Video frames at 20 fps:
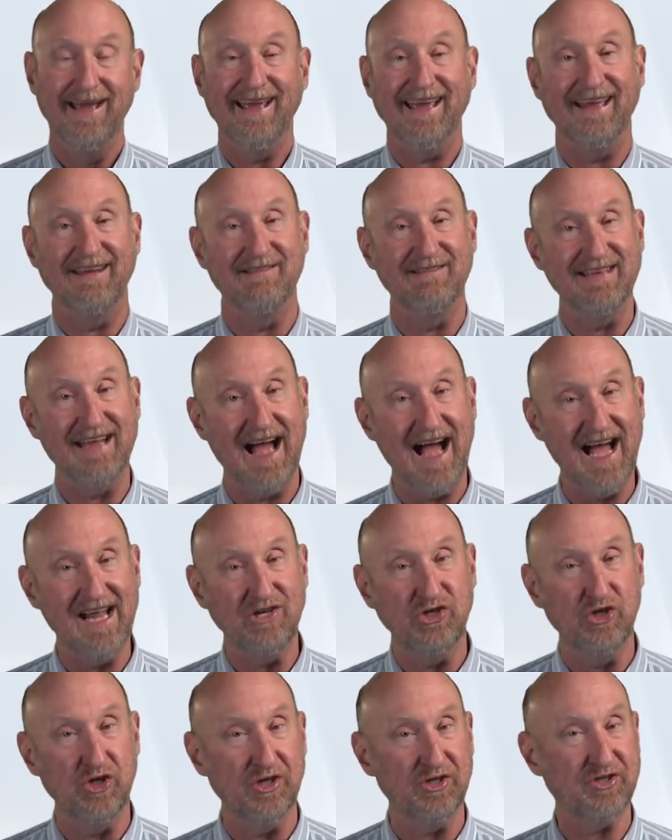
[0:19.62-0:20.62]
And not
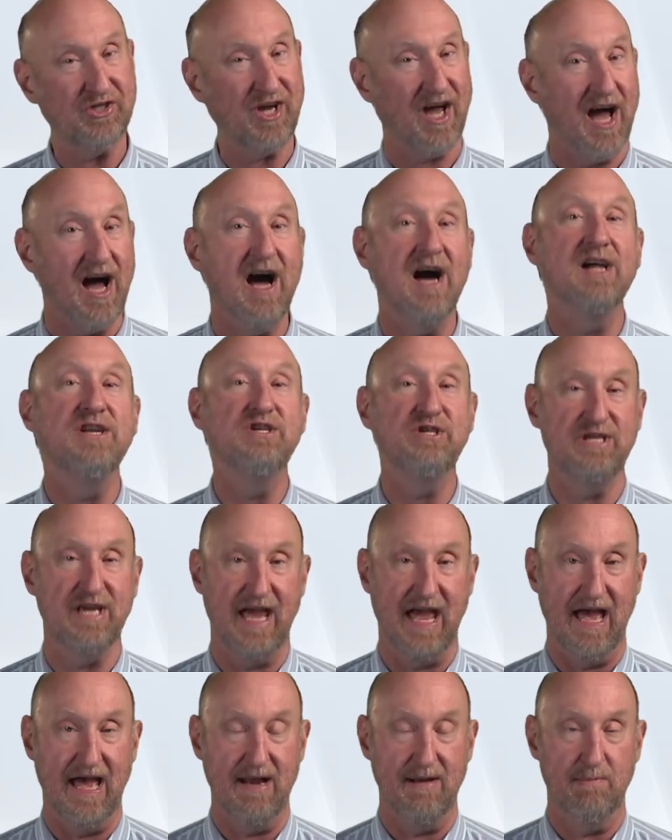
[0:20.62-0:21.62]
just
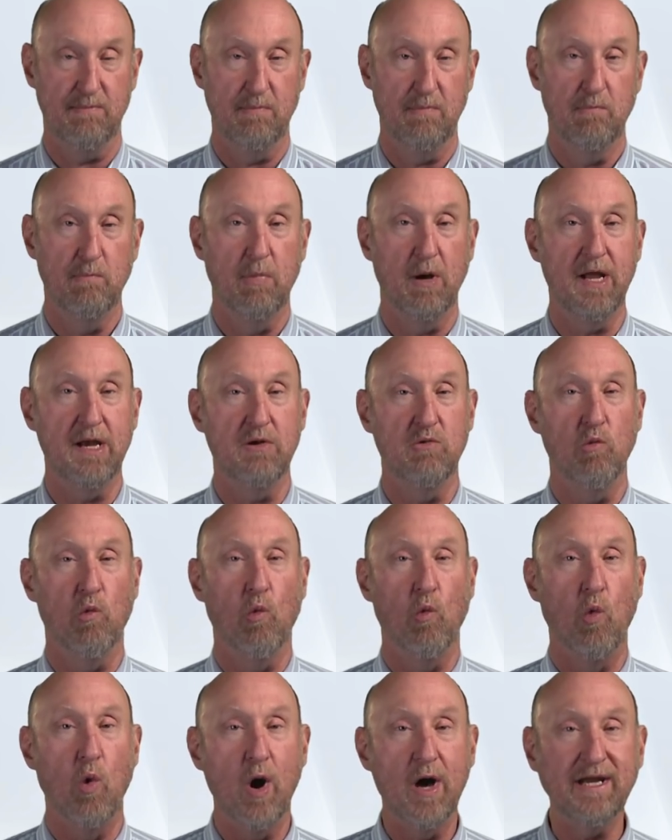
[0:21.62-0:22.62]
content, but
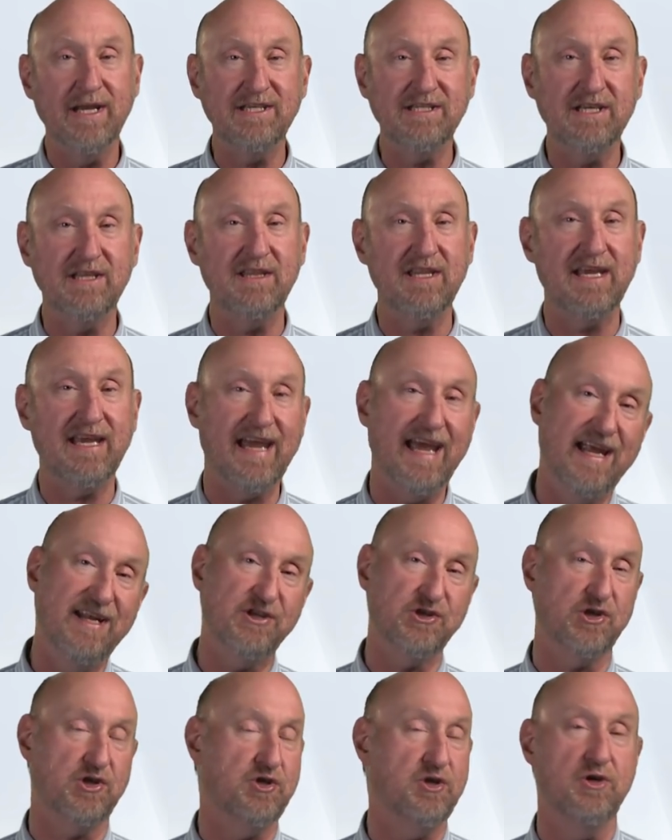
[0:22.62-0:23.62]
what is it the
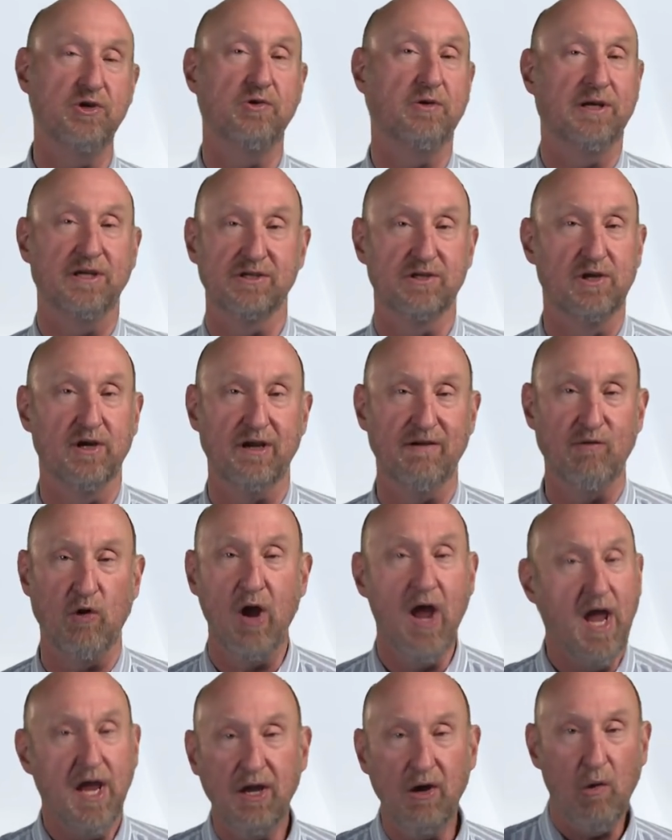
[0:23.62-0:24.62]
institute is looking for?
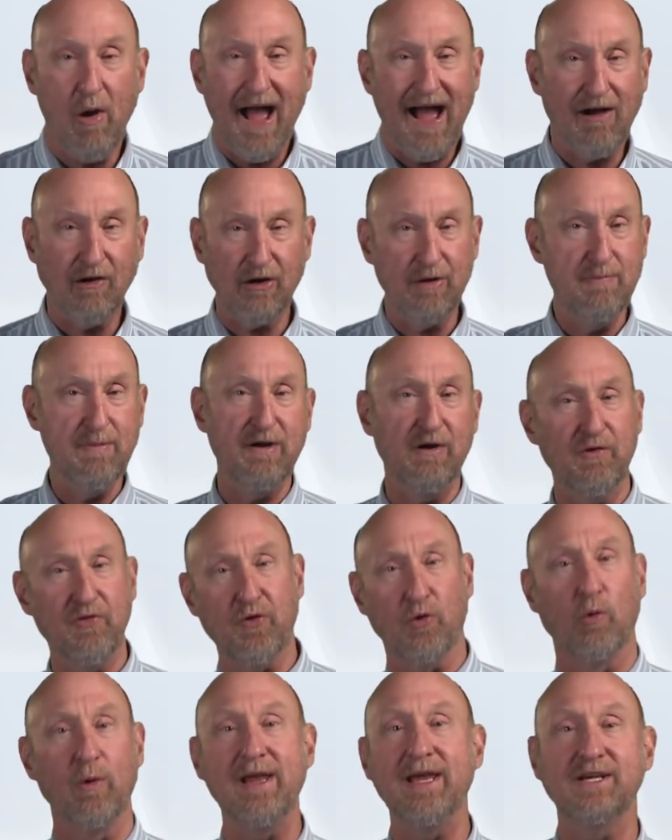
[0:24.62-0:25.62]
You know, how come there are
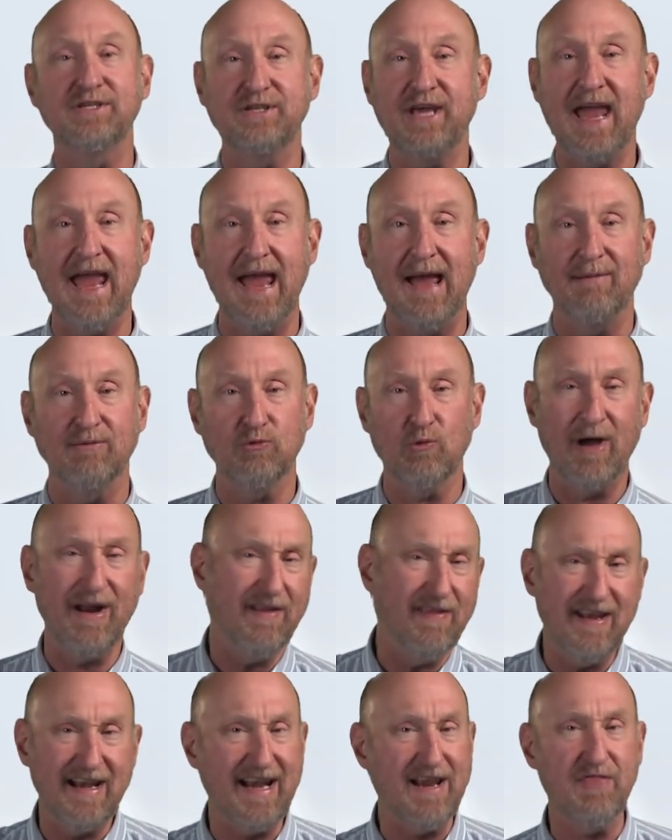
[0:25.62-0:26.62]
3 exams? Why do
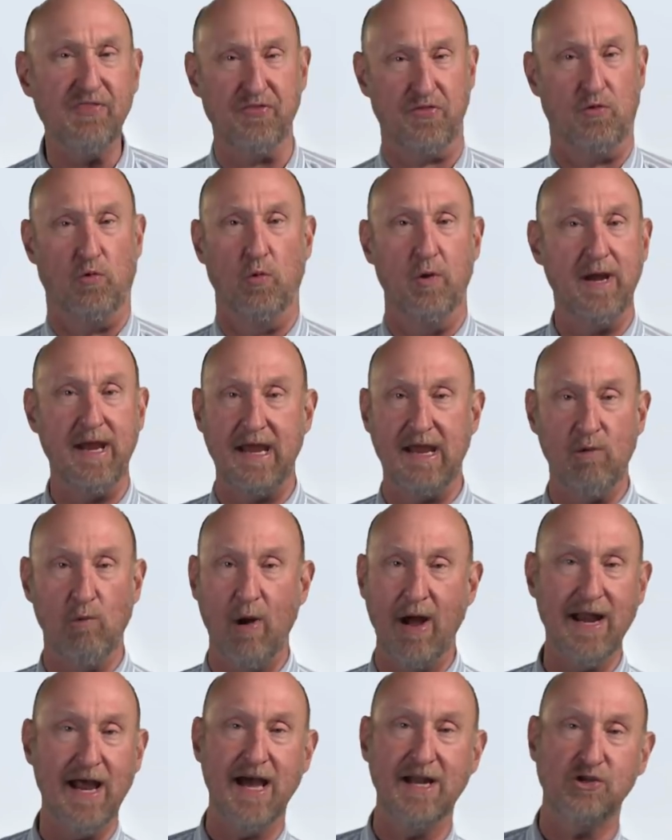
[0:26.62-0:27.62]
they need 3?
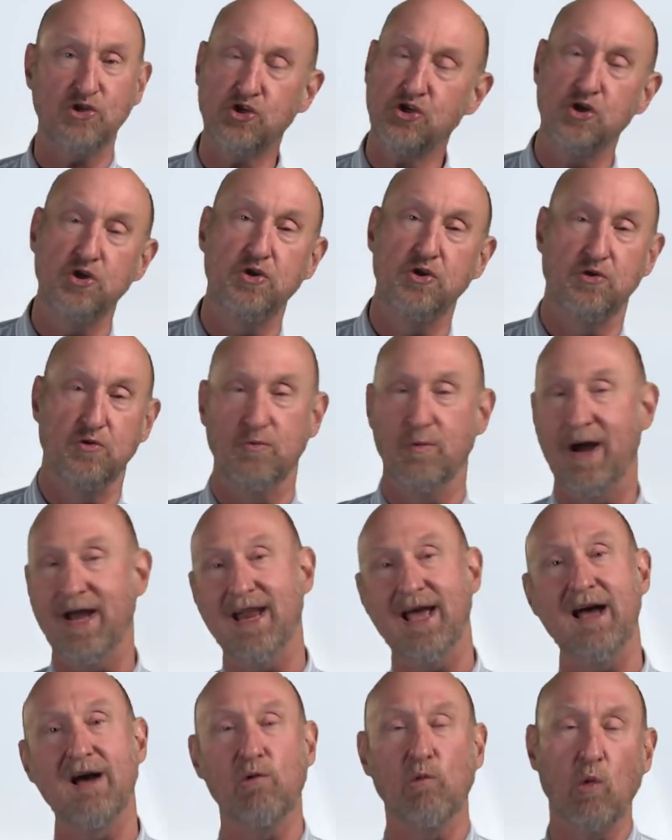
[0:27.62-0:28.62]
Why not 2? Why
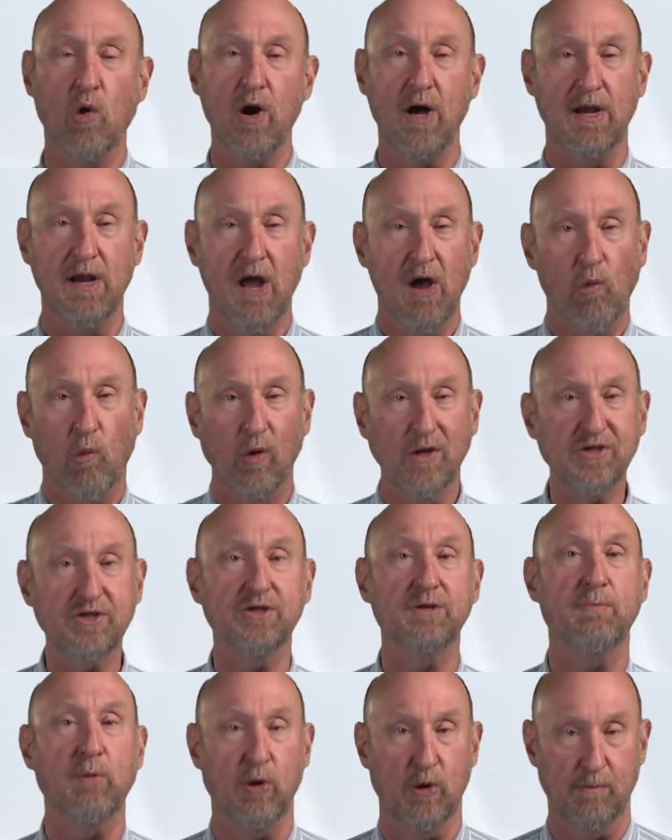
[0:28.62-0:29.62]
not 1? What's
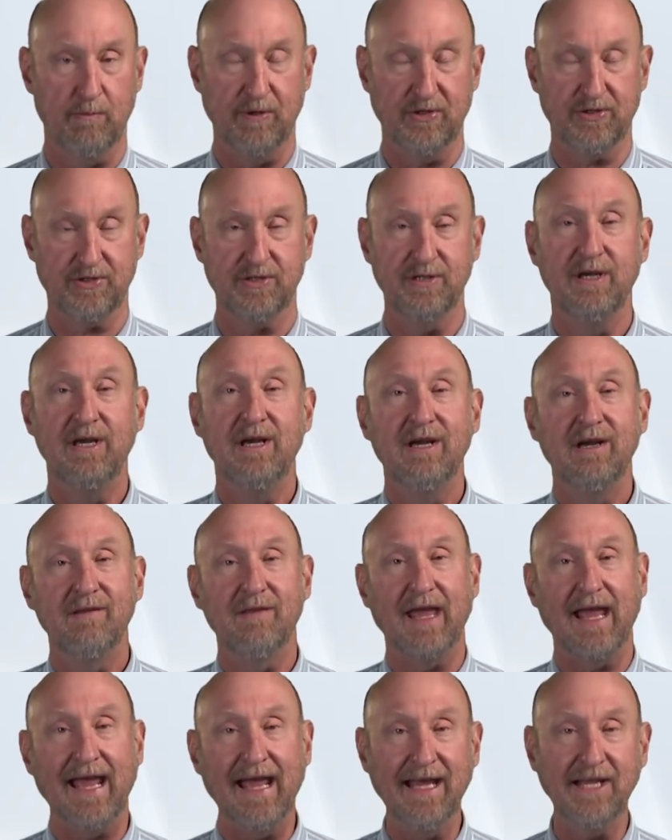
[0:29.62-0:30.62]
the purpose?
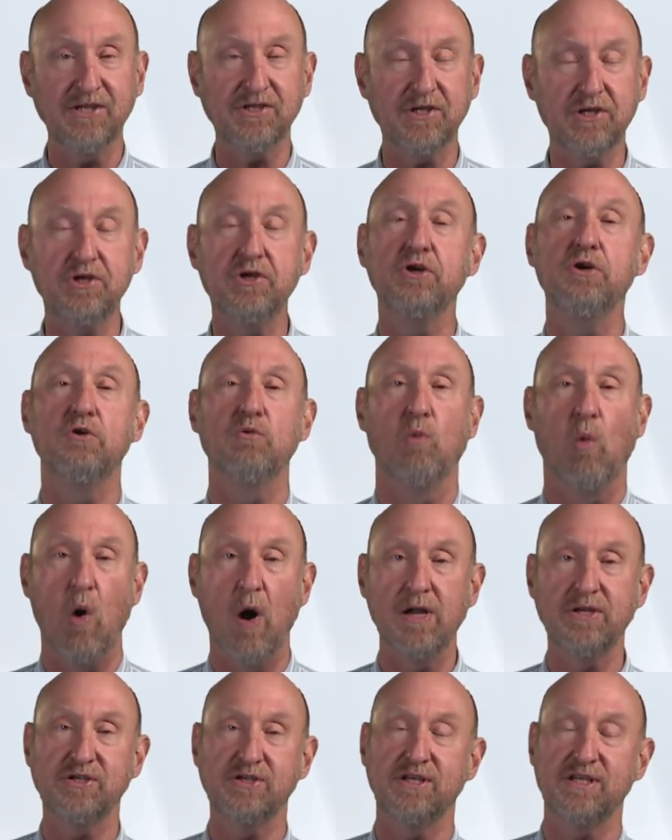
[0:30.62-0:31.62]
The institute
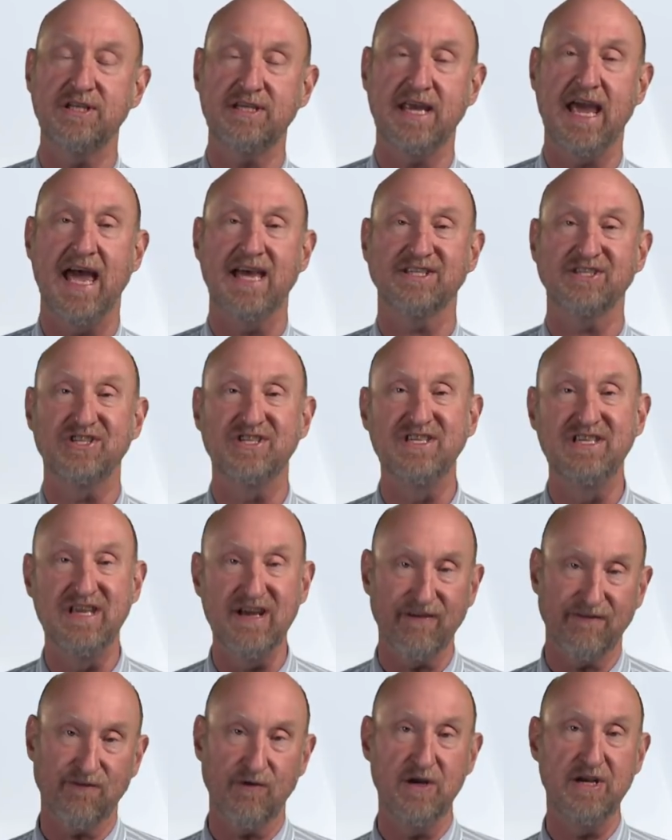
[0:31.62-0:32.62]
wants to test
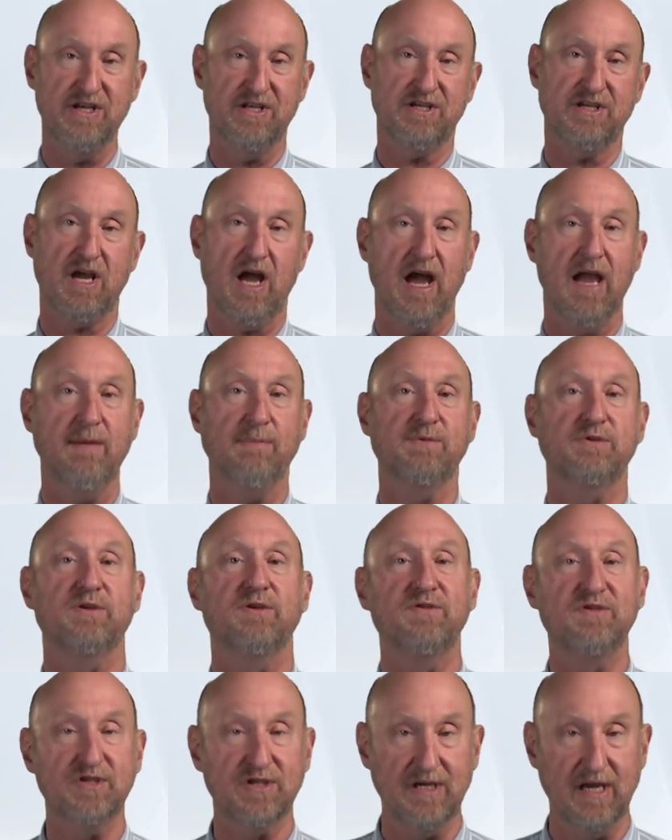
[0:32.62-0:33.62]
different types
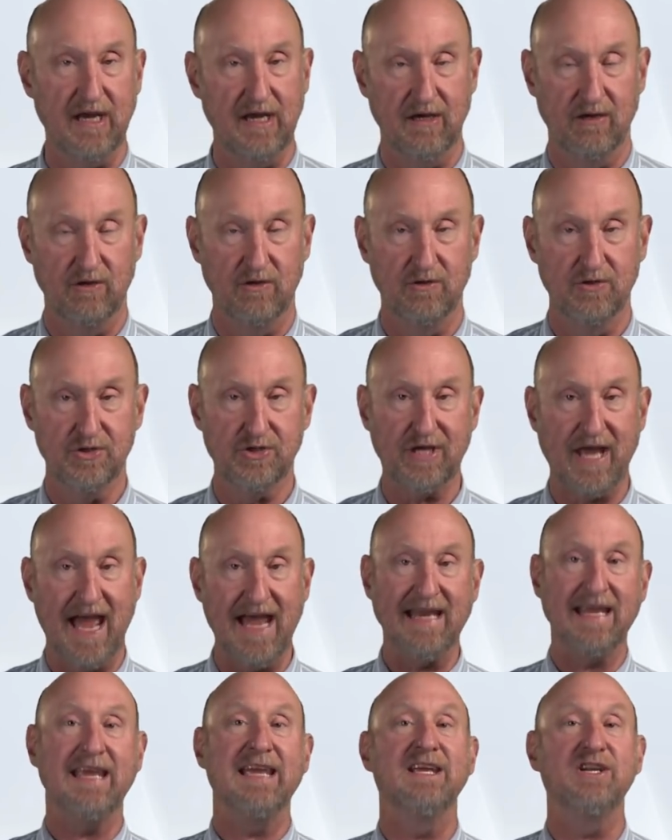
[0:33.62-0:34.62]
of skills
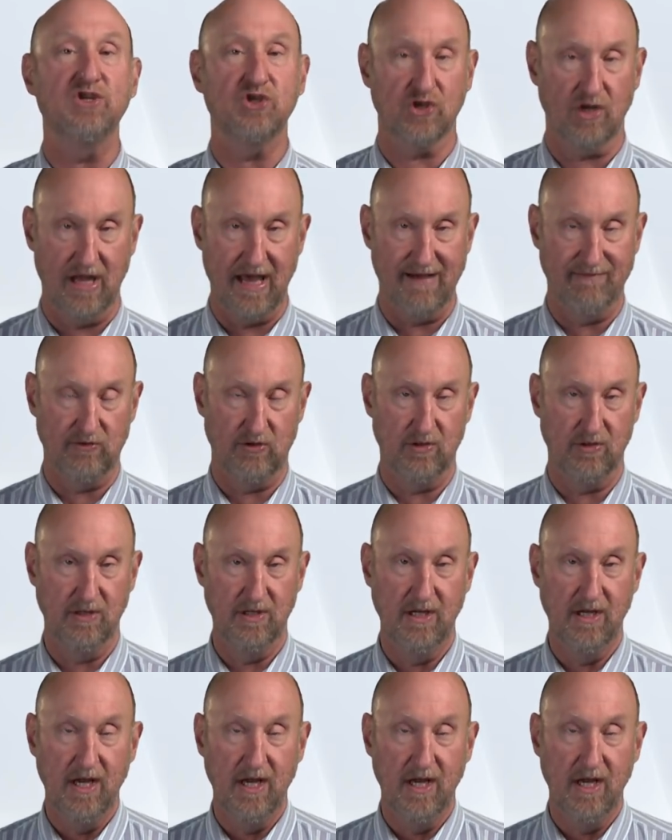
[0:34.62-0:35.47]
at each level.